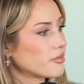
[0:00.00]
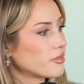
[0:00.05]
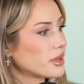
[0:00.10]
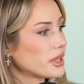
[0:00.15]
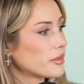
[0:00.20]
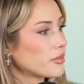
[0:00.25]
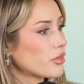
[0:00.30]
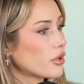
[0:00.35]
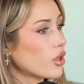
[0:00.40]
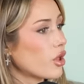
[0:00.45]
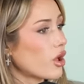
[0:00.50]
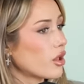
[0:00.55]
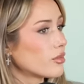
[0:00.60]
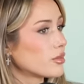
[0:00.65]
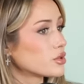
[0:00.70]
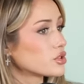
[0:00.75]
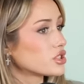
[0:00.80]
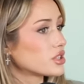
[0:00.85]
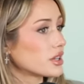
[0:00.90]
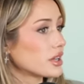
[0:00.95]
people
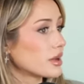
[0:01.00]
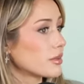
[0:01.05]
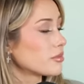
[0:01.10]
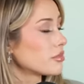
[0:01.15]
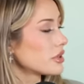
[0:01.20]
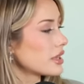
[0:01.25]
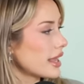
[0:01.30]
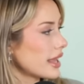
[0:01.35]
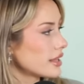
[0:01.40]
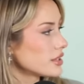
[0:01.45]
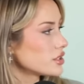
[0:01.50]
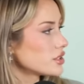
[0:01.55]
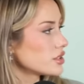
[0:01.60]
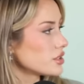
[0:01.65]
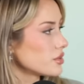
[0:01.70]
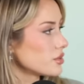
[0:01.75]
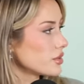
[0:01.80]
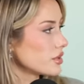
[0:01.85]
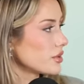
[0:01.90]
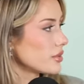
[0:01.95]
almost to complain
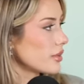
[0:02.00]
to in